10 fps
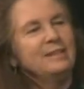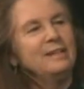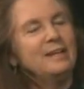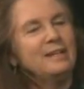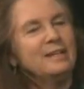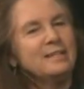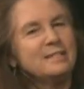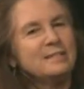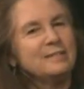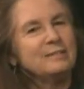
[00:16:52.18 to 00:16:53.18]

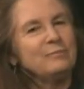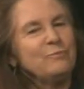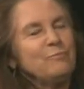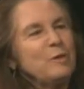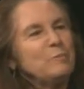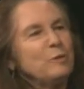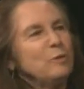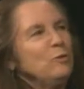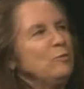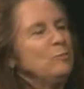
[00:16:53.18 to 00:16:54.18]
And people
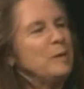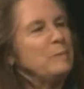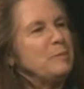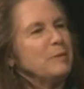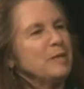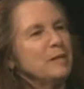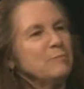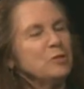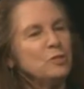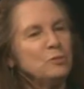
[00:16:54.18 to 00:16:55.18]
who've maybe
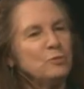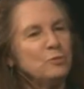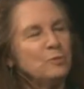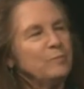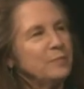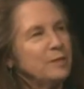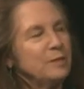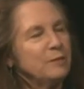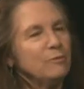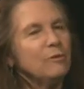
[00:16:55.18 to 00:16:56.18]
become to the
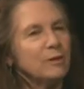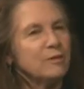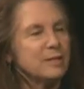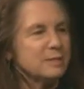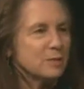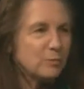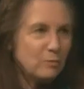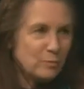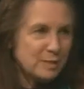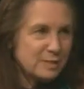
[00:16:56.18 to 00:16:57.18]
North has to do with
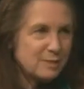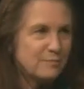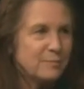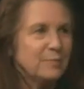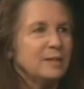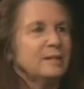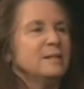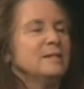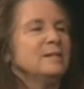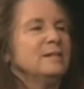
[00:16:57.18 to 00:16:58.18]
wisdom,
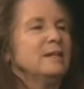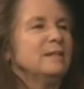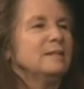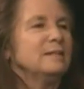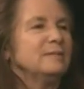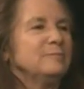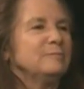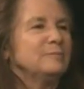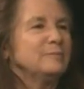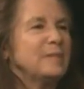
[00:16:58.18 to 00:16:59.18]

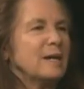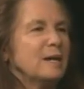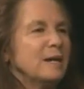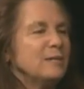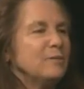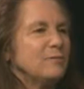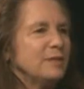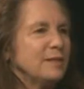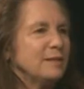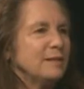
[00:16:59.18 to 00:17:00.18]
that kind of thing.
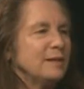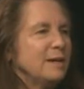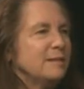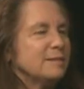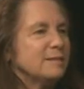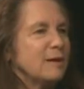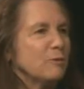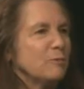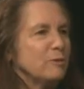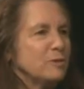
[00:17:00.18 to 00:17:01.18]
And the
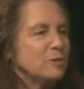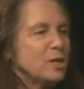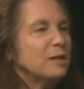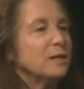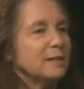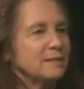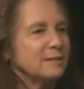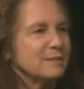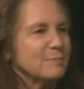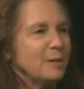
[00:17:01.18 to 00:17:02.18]
South with
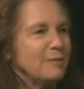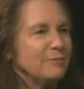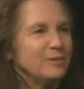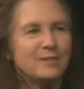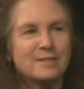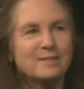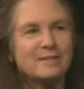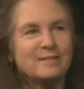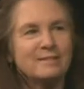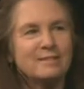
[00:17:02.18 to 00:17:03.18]
childlikeness, playfulness,
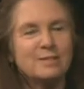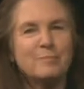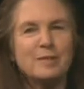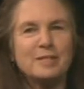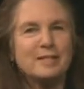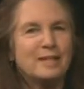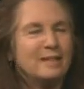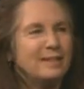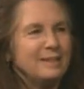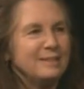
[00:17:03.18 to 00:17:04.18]
and
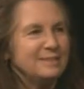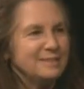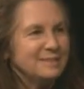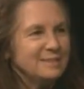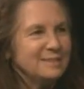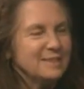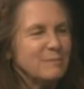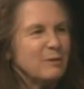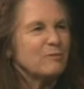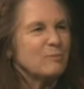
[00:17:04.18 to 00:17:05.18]
spontaneity, and
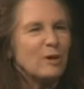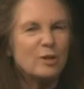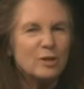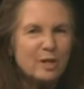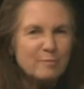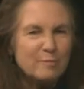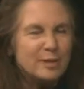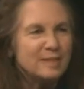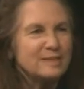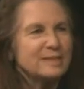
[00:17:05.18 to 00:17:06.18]
coming heart, not
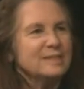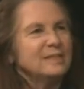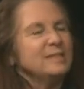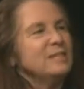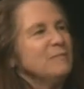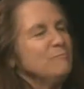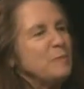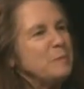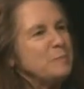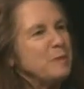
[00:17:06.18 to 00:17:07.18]
mind.
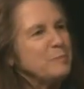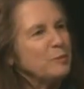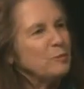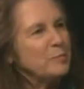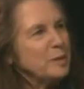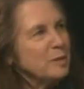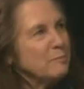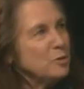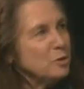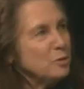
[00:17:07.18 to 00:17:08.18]
Maybe people who've become
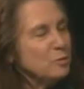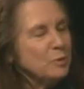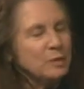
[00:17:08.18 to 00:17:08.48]
too